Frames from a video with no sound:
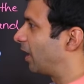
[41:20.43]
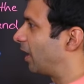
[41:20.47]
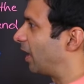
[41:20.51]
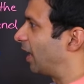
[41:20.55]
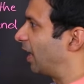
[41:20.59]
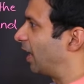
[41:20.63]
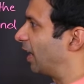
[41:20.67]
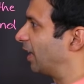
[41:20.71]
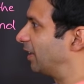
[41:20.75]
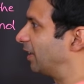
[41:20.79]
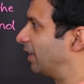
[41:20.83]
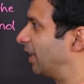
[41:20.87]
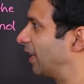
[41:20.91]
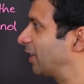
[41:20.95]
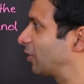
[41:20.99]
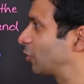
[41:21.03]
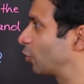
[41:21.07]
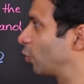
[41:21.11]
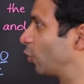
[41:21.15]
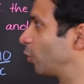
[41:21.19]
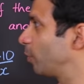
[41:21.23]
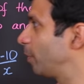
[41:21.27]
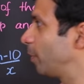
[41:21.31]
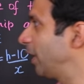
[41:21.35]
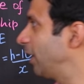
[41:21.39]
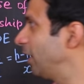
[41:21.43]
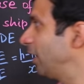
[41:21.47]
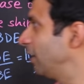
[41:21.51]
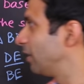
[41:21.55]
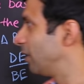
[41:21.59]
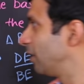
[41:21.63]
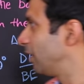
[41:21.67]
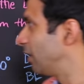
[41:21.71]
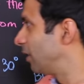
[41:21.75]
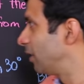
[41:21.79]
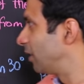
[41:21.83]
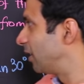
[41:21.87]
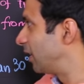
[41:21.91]
And that's going to be
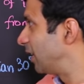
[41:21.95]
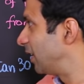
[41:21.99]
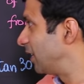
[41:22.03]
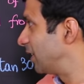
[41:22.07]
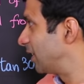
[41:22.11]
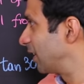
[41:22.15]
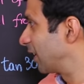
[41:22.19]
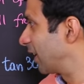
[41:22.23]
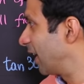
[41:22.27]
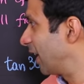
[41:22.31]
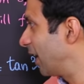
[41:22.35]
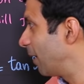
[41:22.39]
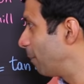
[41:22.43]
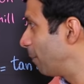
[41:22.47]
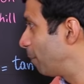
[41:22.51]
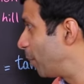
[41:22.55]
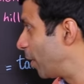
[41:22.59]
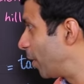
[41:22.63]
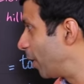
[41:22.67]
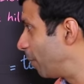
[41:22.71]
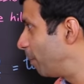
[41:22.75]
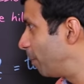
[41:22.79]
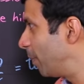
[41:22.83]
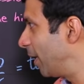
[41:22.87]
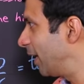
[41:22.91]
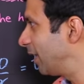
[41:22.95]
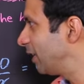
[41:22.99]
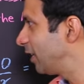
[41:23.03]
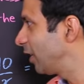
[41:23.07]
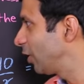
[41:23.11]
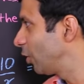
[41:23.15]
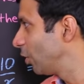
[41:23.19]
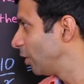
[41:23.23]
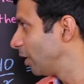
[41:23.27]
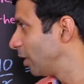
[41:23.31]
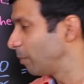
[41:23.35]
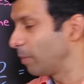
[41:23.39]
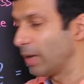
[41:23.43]
it's again a
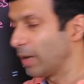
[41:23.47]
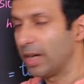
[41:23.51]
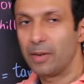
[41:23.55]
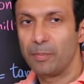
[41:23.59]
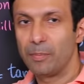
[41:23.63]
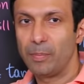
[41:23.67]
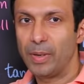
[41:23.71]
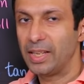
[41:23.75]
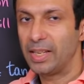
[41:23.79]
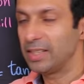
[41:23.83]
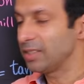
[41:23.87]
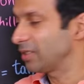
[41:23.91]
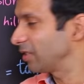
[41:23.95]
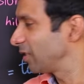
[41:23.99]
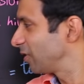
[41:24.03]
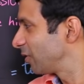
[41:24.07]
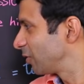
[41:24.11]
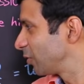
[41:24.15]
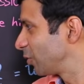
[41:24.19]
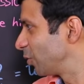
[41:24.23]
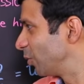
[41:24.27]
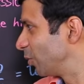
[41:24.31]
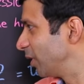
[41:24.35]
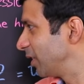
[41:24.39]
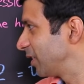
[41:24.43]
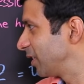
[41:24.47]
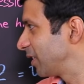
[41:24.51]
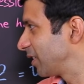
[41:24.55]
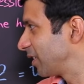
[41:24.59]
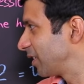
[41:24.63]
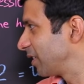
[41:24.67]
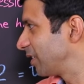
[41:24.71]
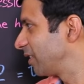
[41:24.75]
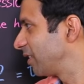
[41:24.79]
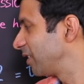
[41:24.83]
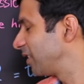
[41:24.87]
perpendicular by a base, so it's